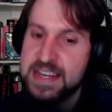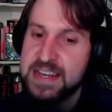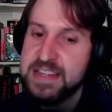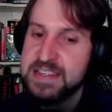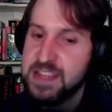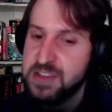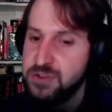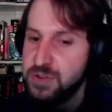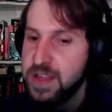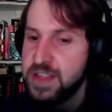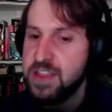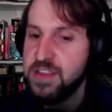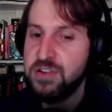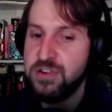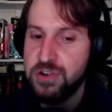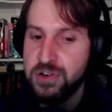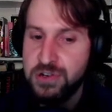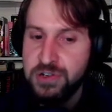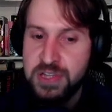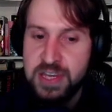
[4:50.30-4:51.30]
because I do like the
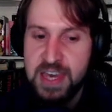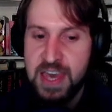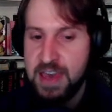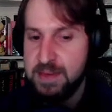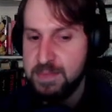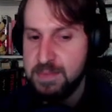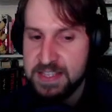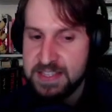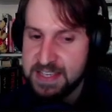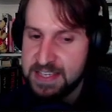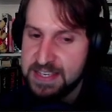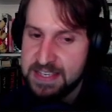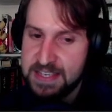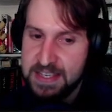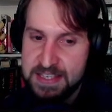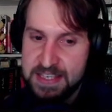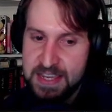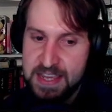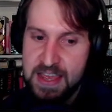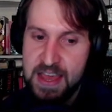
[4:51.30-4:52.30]
early game
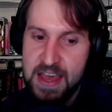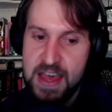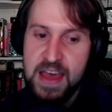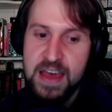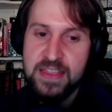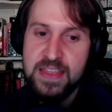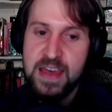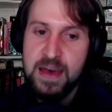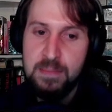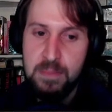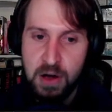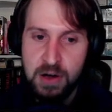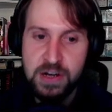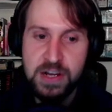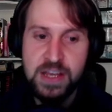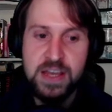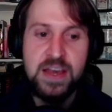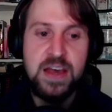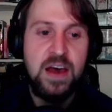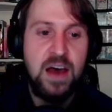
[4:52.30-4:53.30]
consistency that
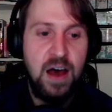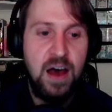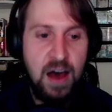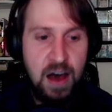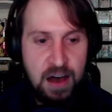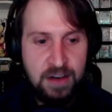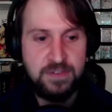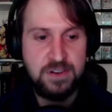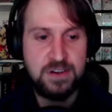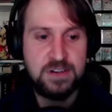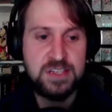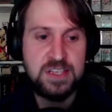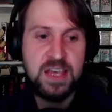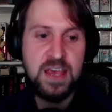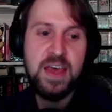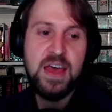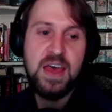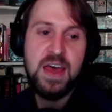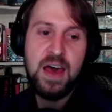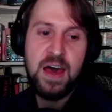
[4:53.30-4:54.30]
Marnie offers.
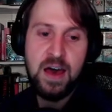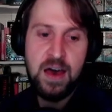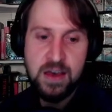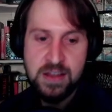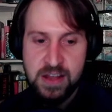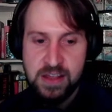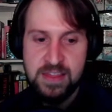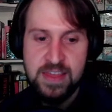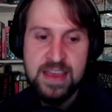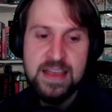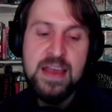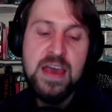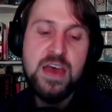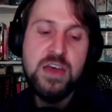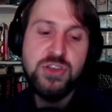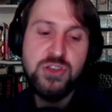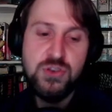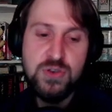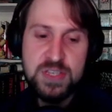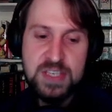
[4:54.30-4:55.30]
Another thing,
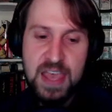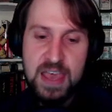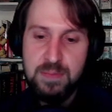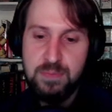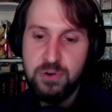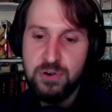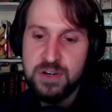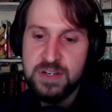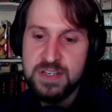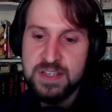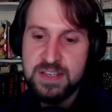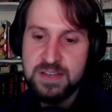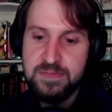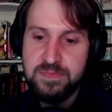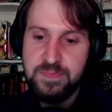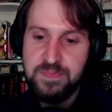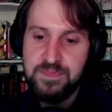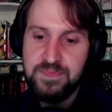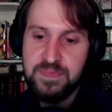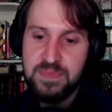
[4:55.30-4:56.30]
2 Escape Boards.
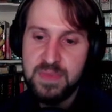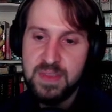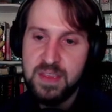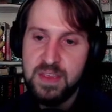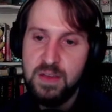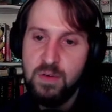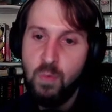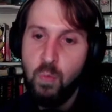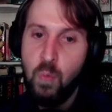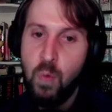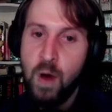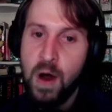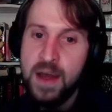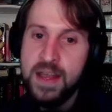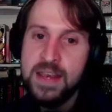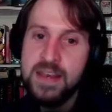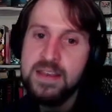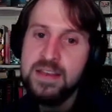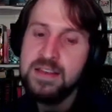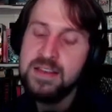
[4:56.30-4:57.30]

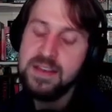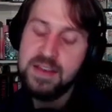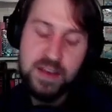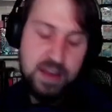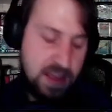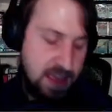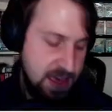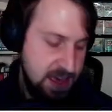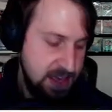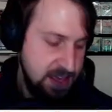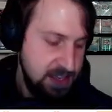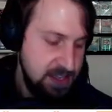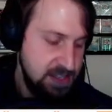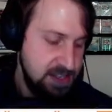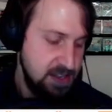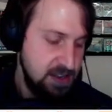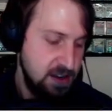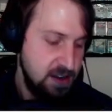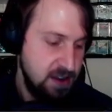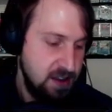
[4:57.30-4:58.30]
One
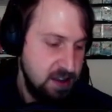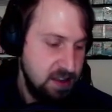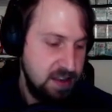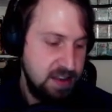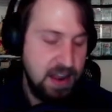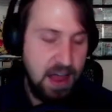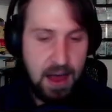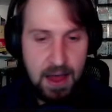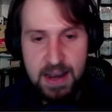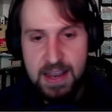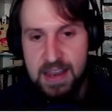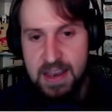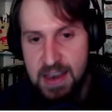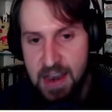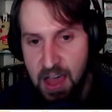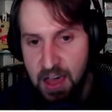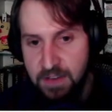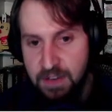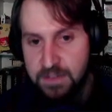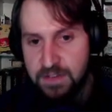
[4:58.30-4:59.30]
is not
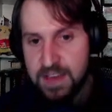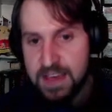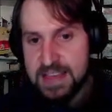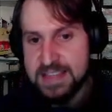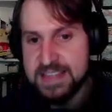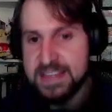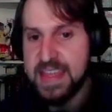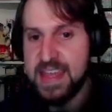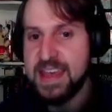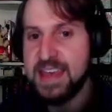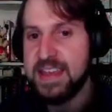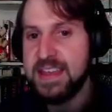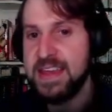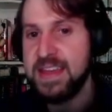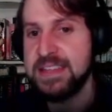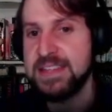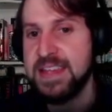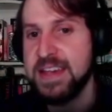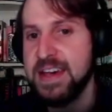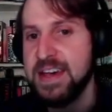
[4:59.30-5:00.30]
enough because they
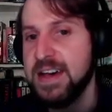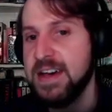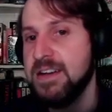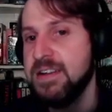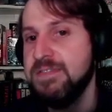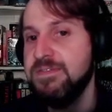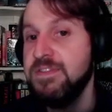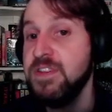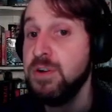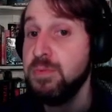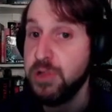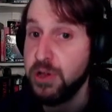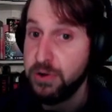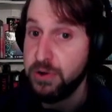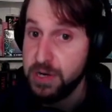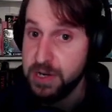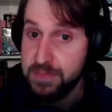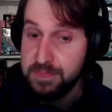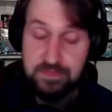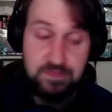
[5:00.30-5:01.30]
gets field
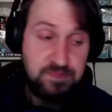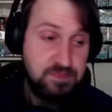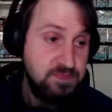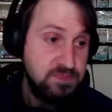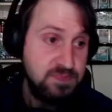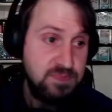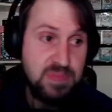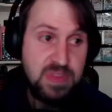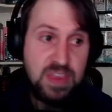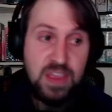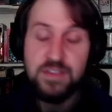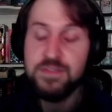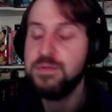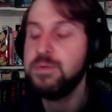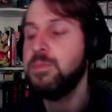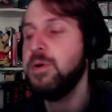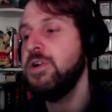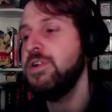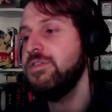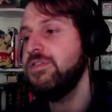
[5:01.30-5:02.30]
blowered. Your
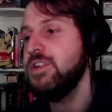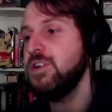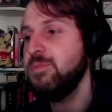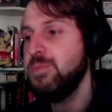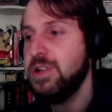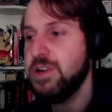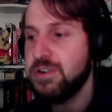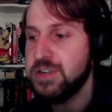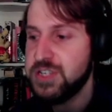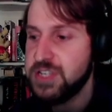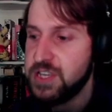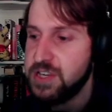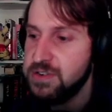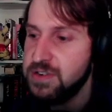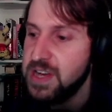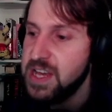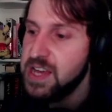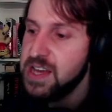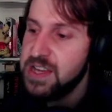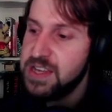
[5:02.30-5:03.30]
opponent field blowers you,
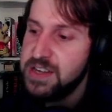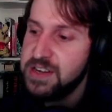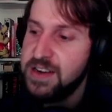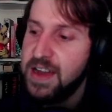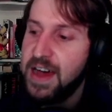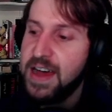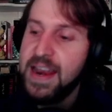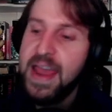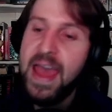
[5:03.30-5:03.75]
you're not